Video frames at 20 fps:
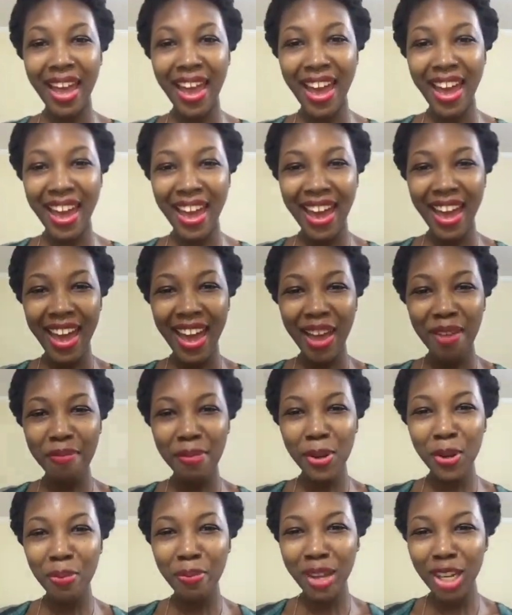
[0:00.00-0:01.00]
Hey,
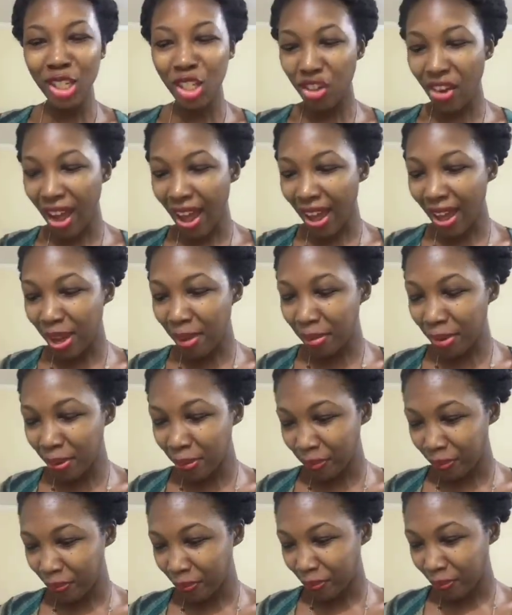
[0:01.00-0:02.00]
Blooming Tribe.
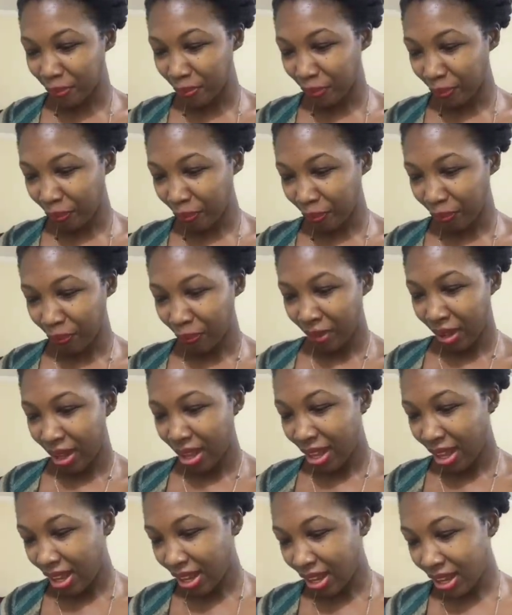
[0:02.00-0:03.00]

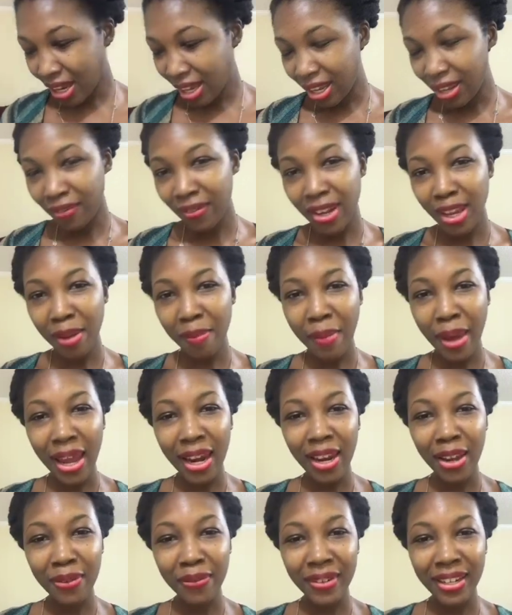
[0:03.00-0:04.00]
Good evening, my
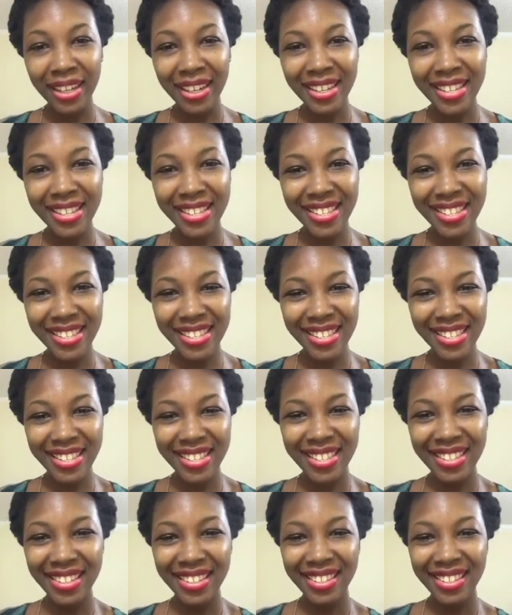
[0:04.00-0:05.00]
lovelies.